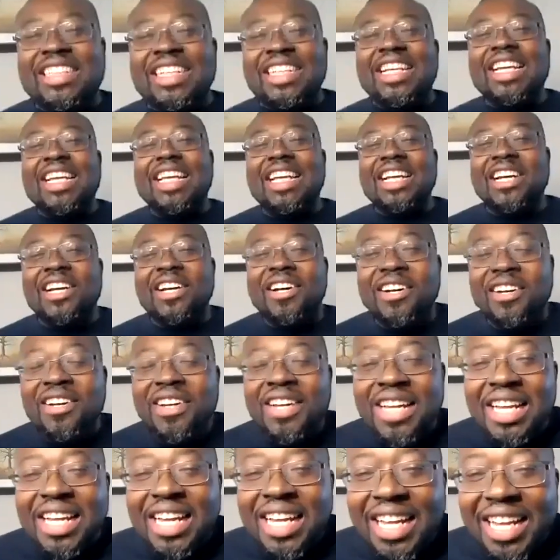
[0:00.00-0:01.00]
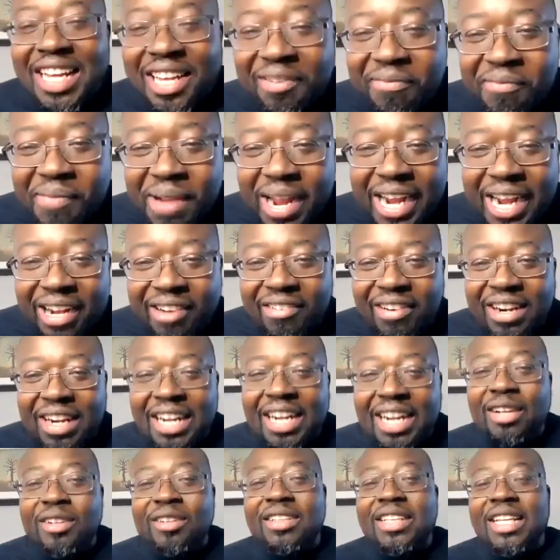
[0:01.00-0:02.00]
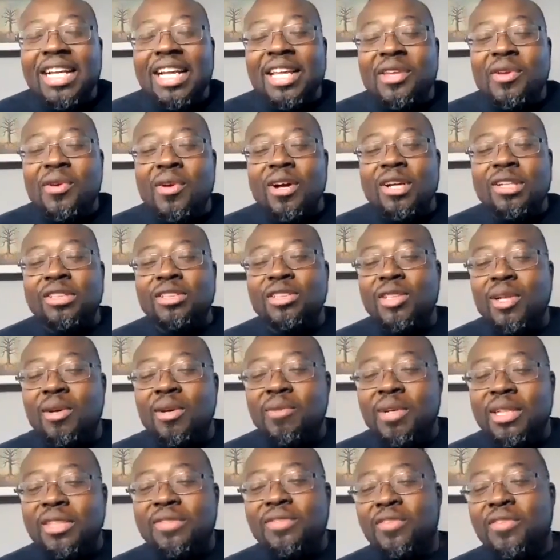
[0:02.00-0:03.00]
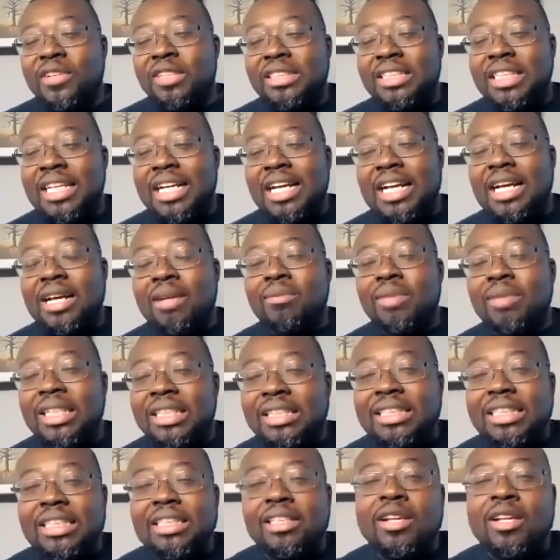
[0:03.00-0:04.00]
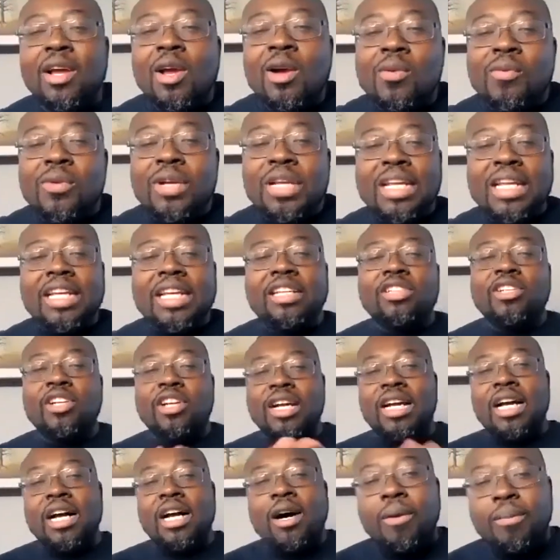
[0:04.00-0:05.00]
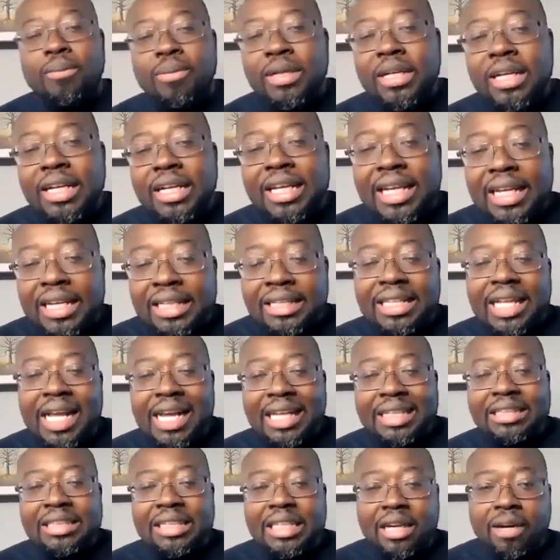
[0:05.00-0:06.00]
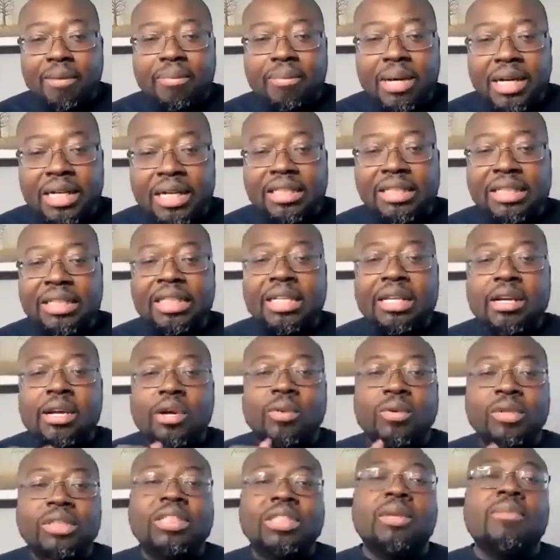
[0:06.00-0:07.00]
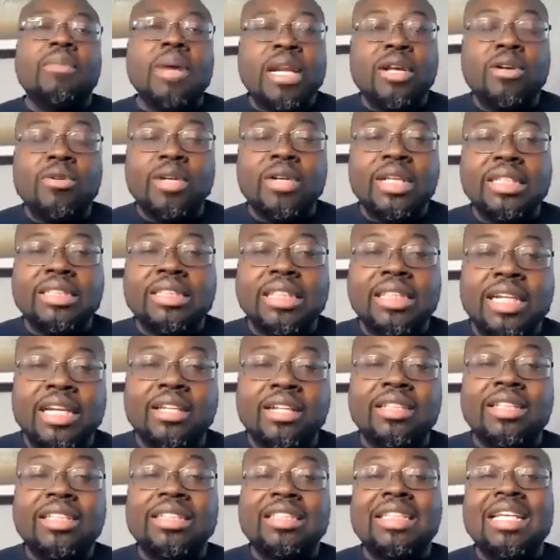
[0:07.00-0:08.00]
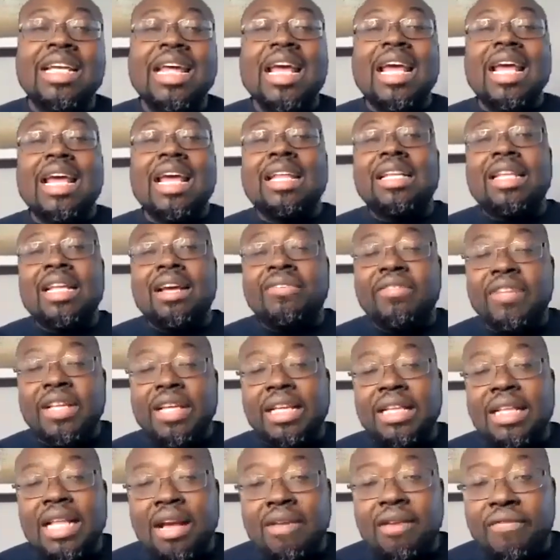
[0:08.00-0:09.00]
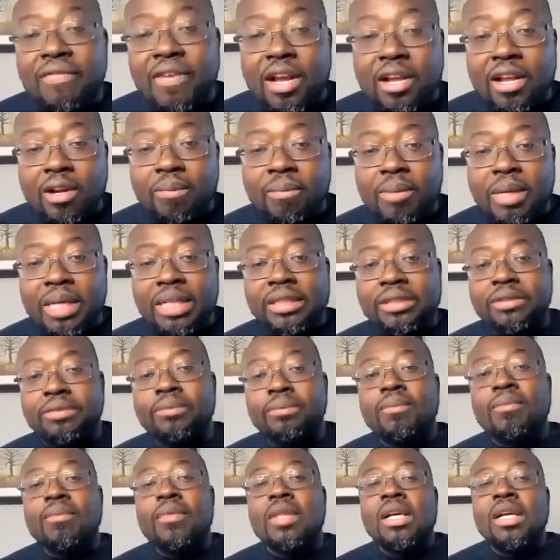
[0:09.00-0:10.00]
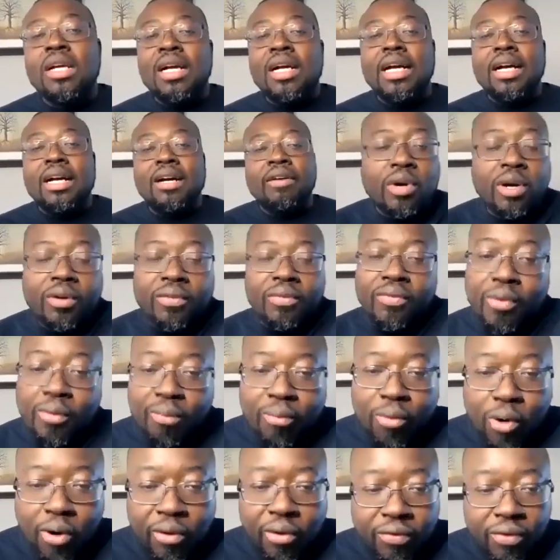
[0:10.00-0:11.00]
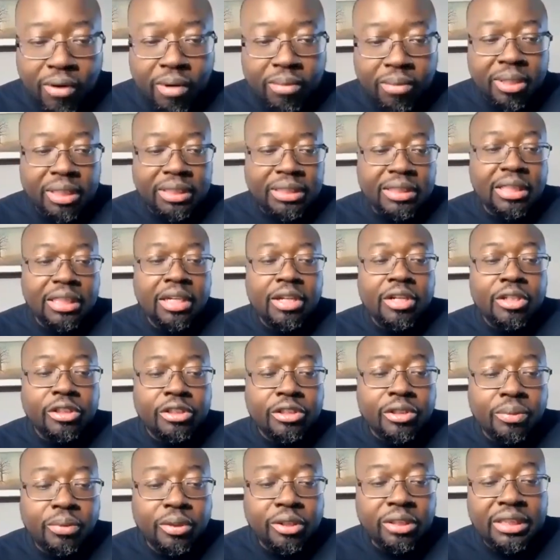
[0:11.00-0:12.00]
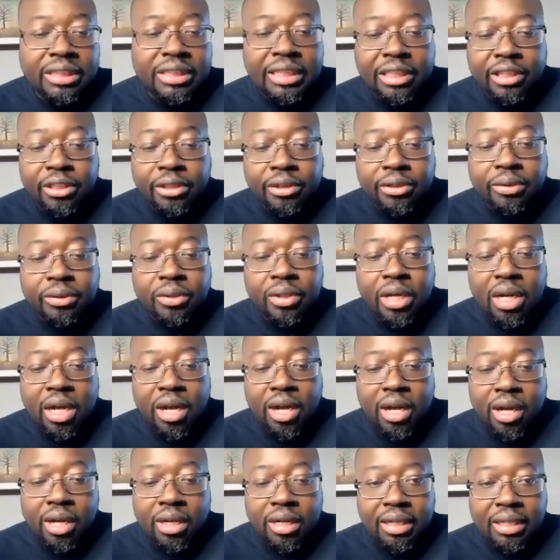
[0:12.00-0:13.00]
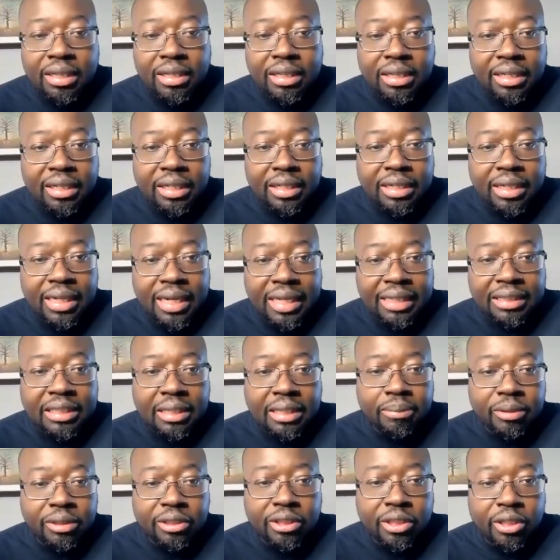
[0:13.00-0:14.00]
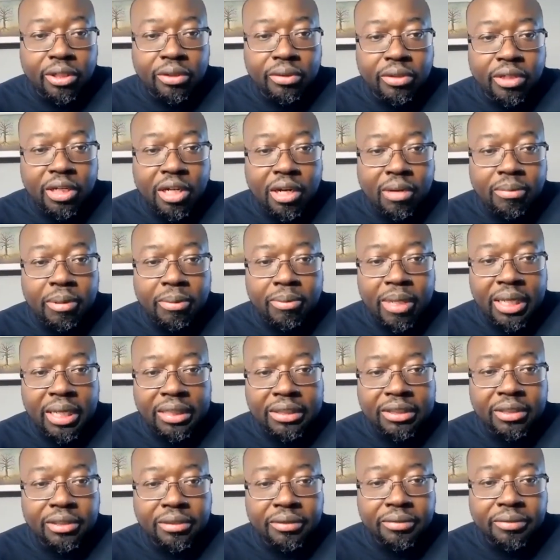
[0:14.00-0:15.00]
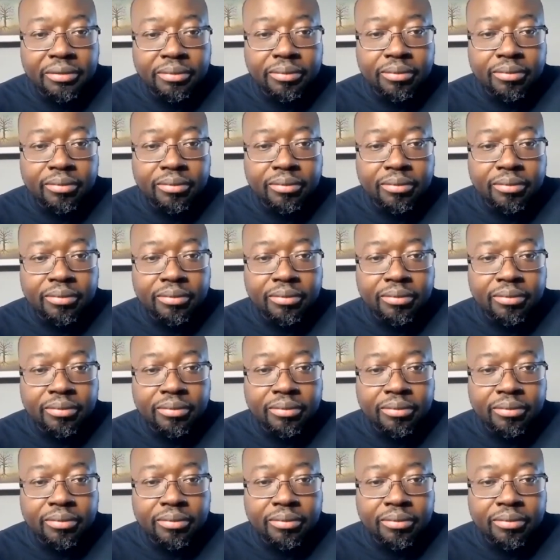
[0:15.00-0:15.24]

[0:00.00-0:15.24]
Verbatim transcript: Mr. D Hill in the background. Thank you all so much for your time. Listen, we need your help. Hit that share button with somebody who needs to hear this and definitely hit that follow button for for more from us we'll see you on the next episode. Y'all be blessed.